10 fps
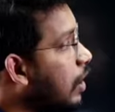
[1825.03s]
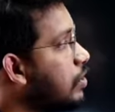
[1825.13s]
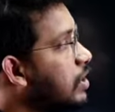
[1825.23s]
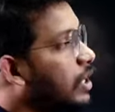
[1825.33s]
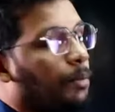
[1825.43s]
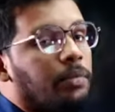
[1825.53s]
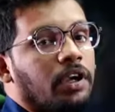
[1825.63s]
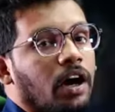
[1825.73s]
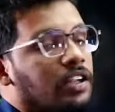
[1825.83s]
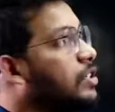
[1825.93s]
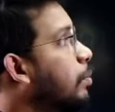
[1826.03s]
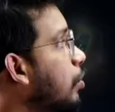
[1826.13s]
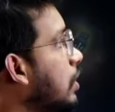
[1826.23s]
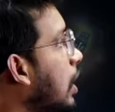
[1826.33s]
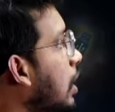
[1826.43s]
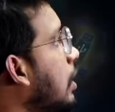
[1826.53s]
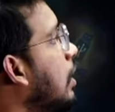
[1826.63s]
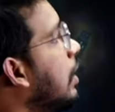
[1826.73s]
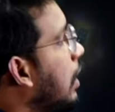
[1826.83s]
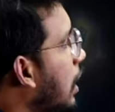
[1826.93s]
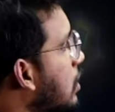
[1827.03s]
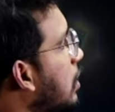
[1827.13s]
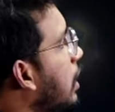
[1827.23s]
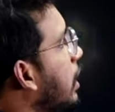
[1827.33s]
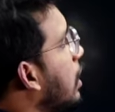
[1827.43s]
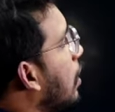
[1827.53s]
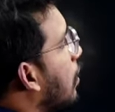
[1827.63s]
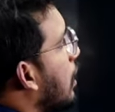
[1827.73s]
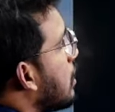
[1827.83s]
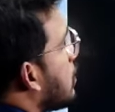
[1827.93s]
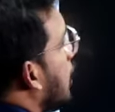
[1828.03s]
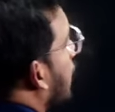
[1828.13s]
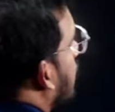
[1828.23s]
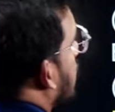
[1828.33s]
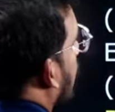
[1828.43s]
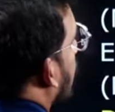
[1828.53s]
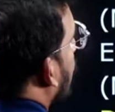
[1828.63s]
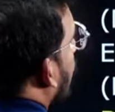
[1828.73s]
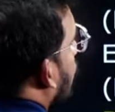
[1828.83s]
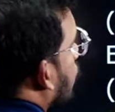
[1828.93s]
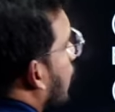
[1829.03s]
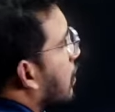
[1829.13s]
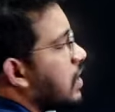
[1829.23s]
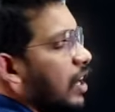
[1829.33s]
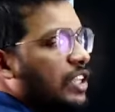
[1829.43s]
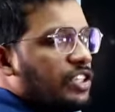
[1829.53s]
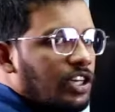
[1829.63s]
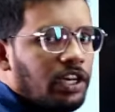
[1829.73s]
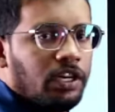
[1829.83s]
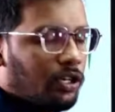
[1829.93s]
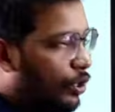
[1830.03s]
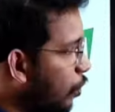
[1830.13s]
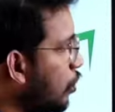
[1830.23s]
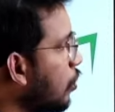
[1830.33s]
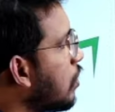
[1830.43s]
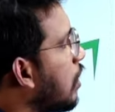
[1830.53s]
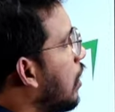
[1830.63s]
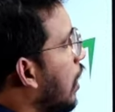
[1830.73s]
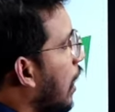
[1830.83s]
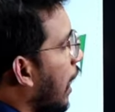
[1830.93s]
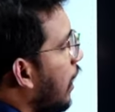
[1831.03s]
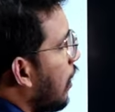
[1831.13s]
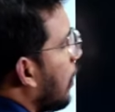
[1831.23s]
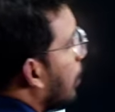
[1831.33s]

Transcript: the question can be asked about the National E-Governance Division. So it was launched in 2009